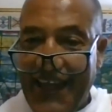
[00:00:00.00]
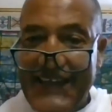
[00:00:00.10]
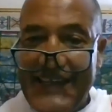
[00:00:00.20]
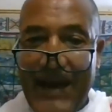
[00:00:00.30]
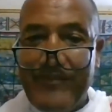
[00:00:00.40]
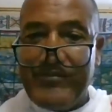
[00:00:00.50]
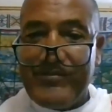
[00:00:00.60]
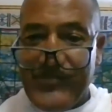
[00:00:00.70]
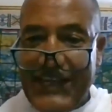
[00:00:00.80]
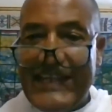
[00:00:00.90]
And I'm
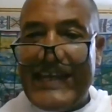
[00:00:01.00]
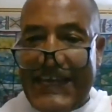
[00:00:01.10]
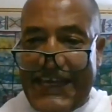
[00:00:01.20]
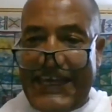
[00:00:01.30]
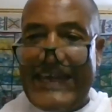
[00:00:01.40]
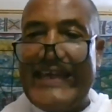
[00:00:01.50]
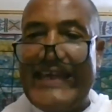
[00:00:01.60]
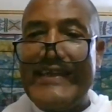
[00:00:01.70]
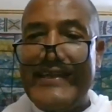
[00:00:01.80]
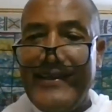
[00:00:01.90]
really
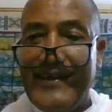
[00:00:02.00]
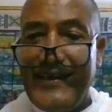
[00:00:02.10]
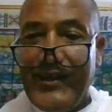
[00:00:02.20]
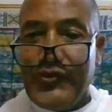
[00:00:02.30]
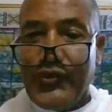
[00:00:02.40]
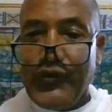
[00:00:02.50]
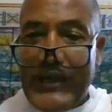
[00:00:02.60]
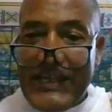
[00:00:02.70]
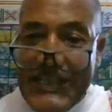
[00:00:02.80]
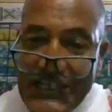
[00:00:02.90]
keen
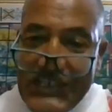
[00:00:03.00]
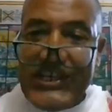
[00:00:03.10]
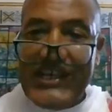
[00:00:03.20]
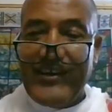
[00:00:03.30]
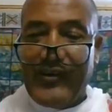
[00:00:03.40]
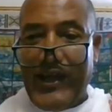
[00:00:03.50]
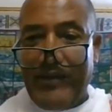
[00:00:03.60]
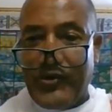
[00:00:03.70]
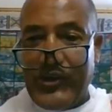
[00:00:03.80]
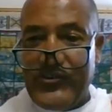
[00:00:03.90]
to initiate the
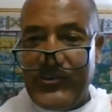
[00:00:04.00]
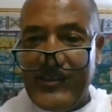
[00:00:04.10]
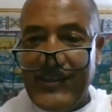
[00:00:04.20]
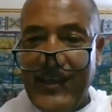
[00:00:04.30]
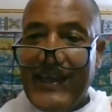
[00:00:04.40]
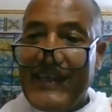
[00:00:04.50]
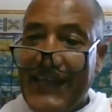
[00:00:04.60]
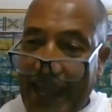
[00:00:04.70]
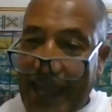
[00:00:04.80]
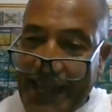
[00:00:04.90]
collaboration
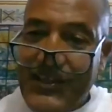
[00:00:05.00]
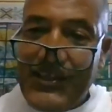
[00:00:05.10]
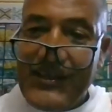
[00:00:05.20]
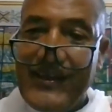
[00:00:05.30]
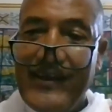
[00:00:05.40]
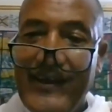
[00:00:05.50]
in any